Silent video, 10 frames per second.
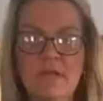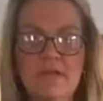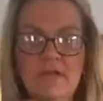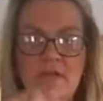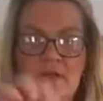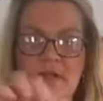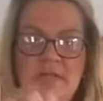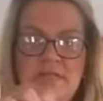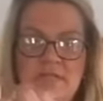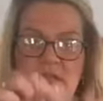to cook, I
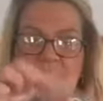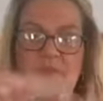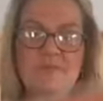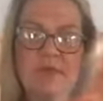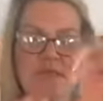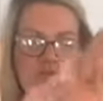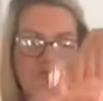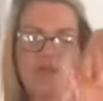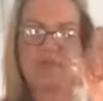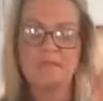just cut them, I
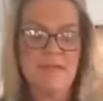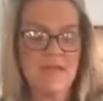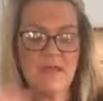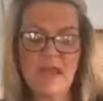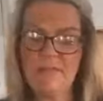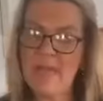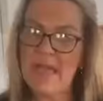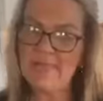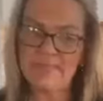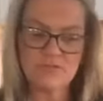drain them out, I
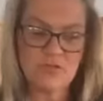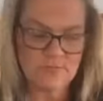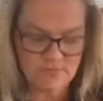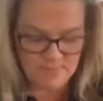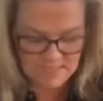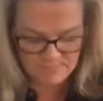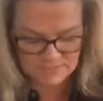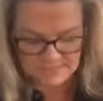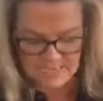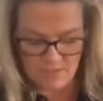pat them dry with a paper
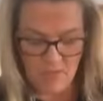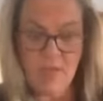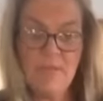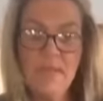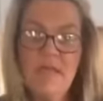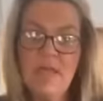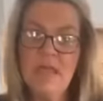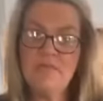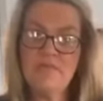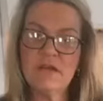towel,
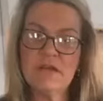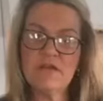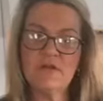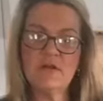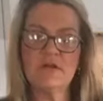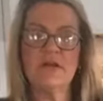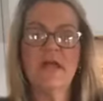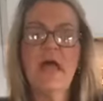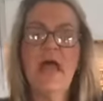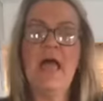and we're ready to cook.
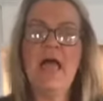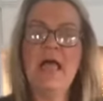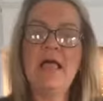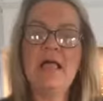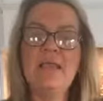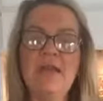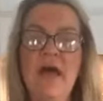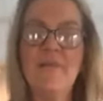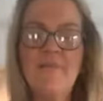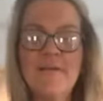And
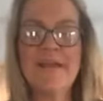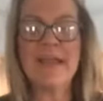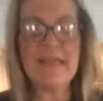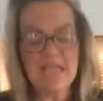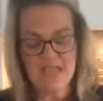hi Maureen.